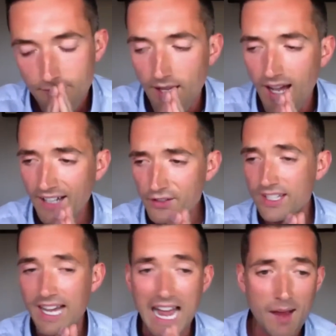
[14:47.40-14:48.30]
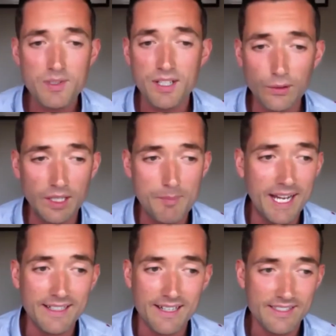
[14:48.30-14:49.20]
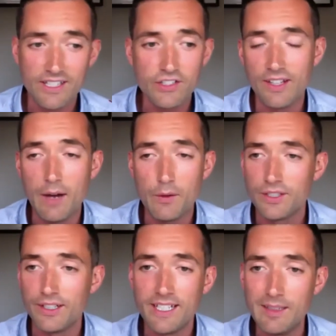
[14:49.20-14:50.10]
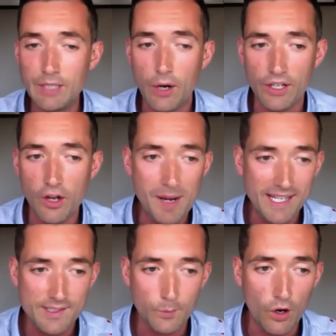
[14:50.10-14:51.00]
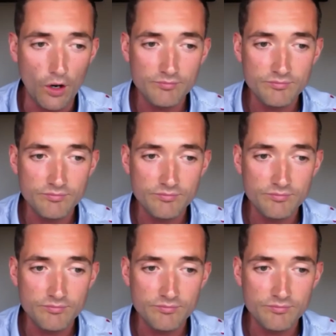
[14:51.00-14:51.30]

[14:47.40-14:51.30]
I just absolutely made a decision that I was going to keep going no matter what,